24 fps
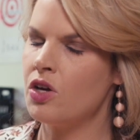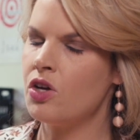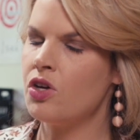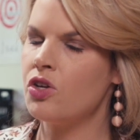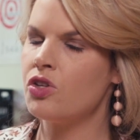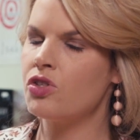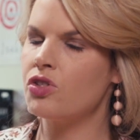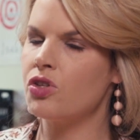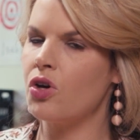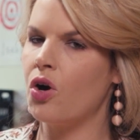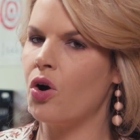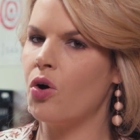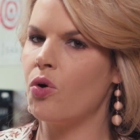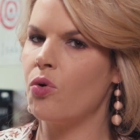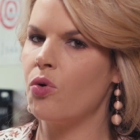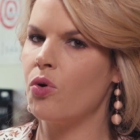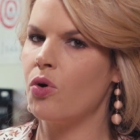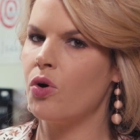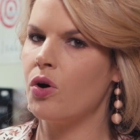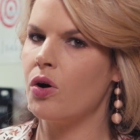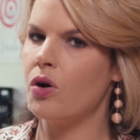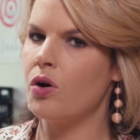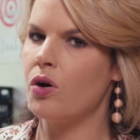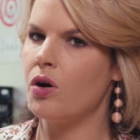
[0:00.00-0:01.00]
So
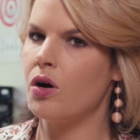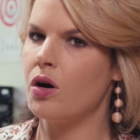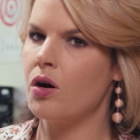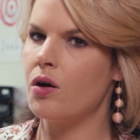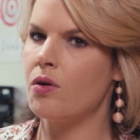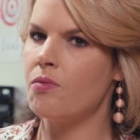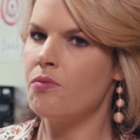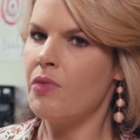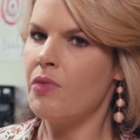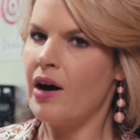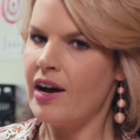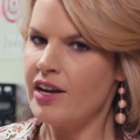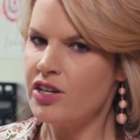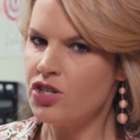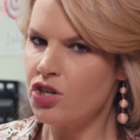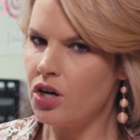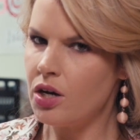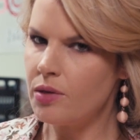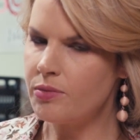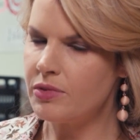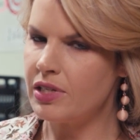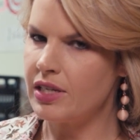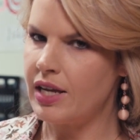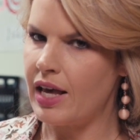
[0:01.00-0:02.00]
my job
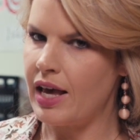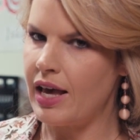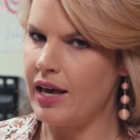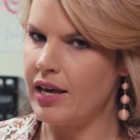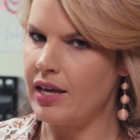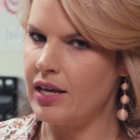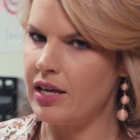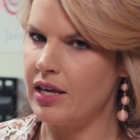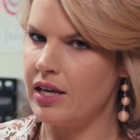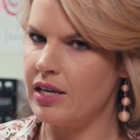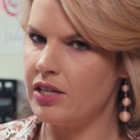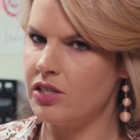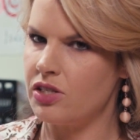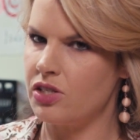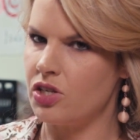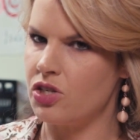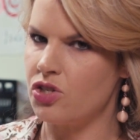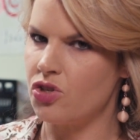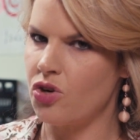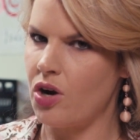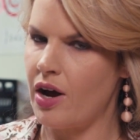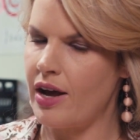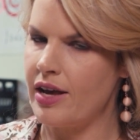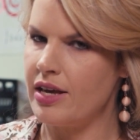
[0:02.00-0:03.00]
today is to
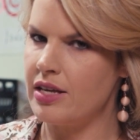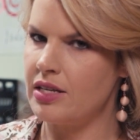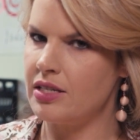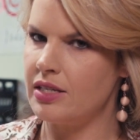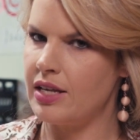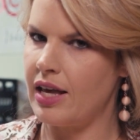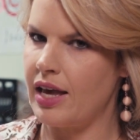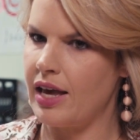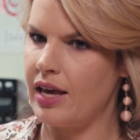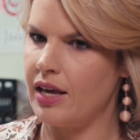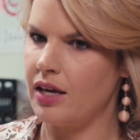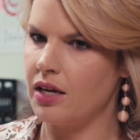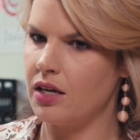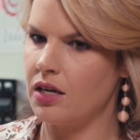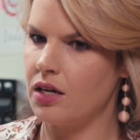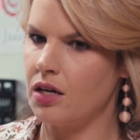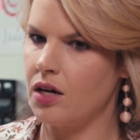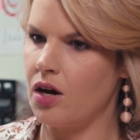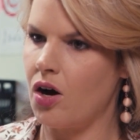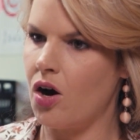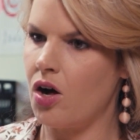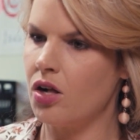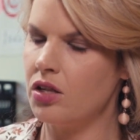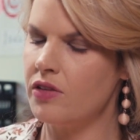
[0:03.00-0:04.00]
try and take
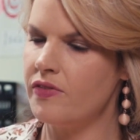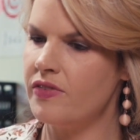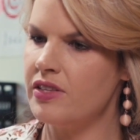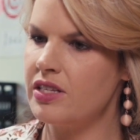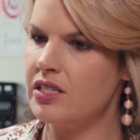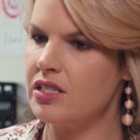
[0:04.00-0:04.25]
all of this